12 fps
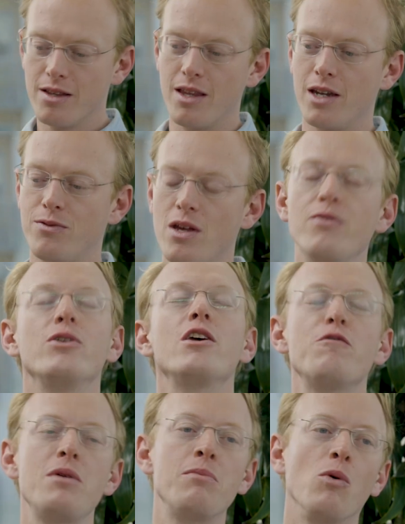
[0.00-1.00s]
that if you
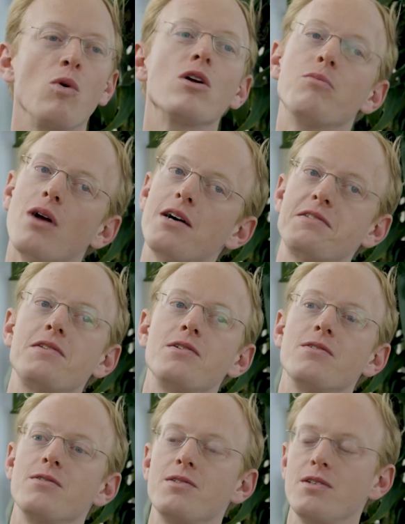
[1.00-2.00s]
give people word
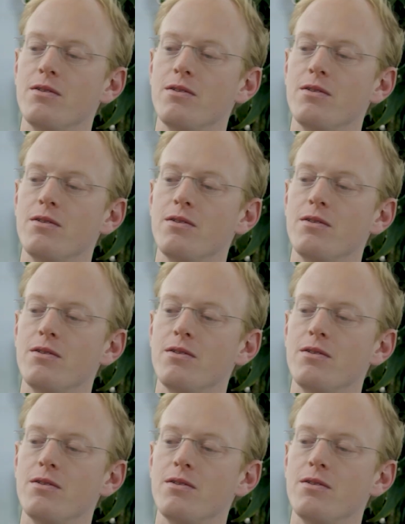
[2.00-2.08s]
processors,